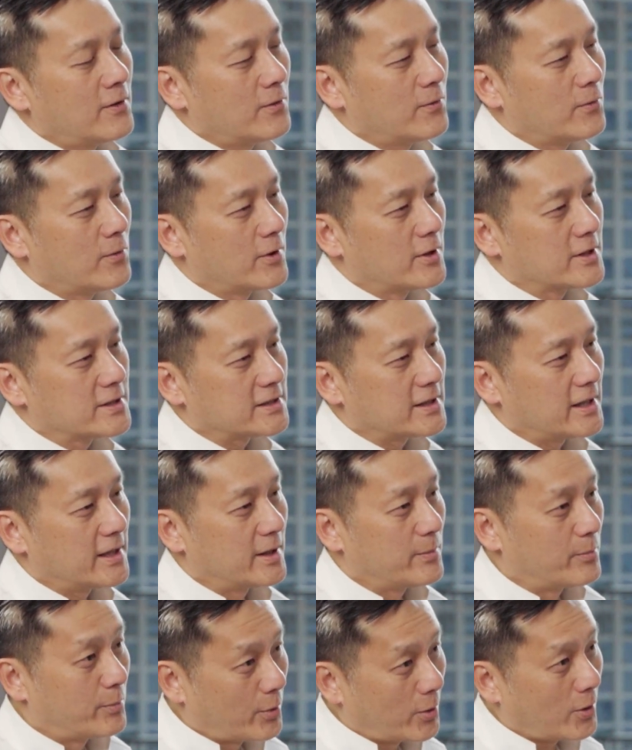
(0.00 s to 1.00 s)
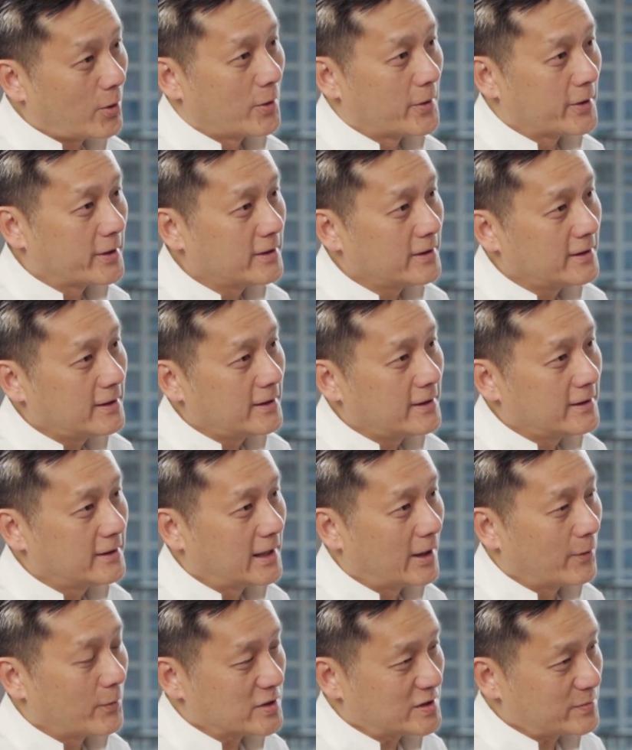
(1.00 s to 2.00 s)
was a boy
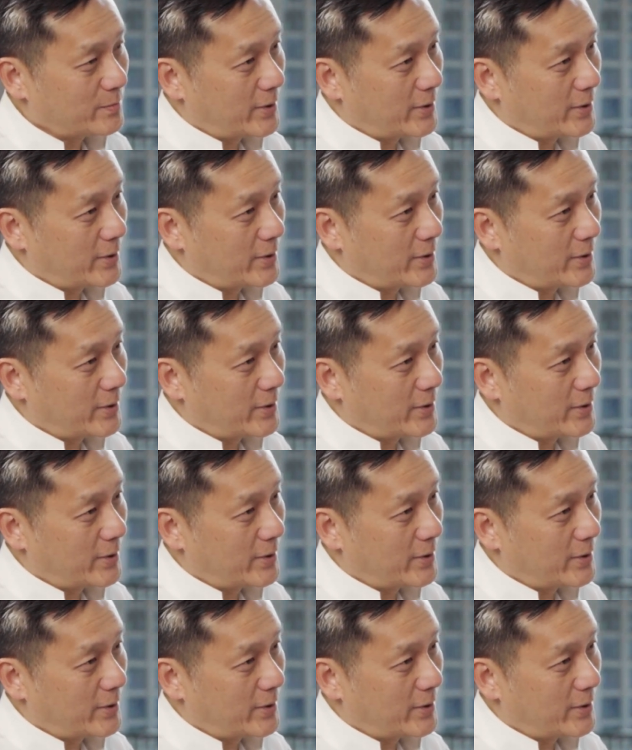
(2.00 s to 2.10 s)
that was